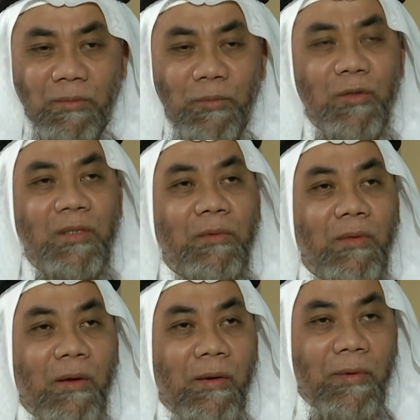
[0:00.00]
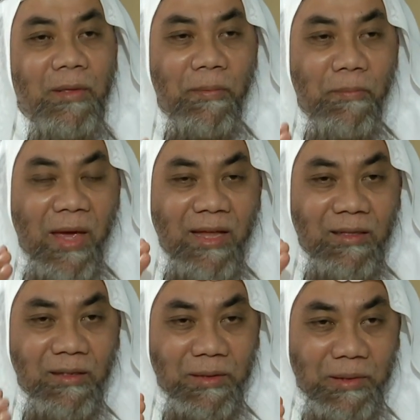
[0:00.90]
because the
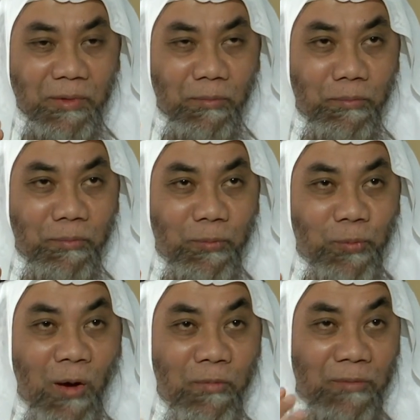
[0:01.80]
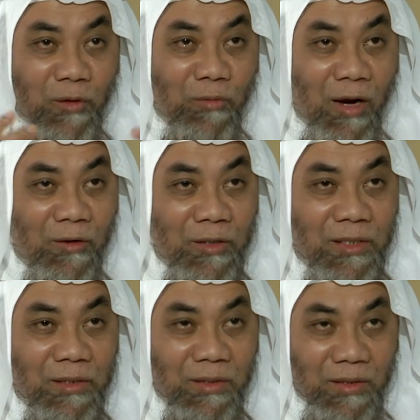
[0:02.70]
main problem of
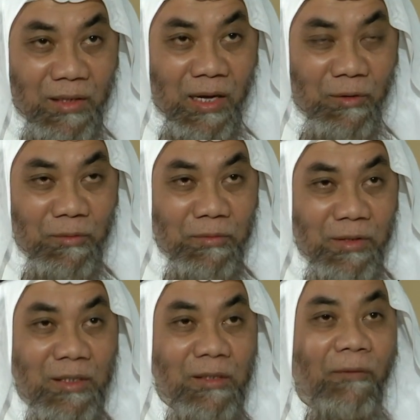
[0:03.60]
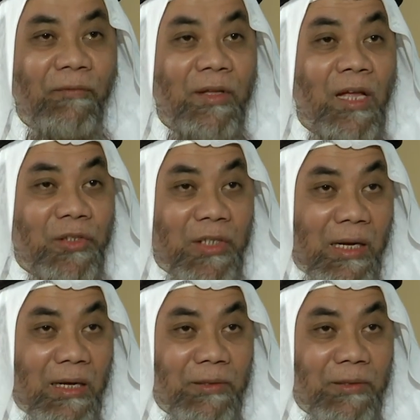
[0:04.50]
ours now is financial.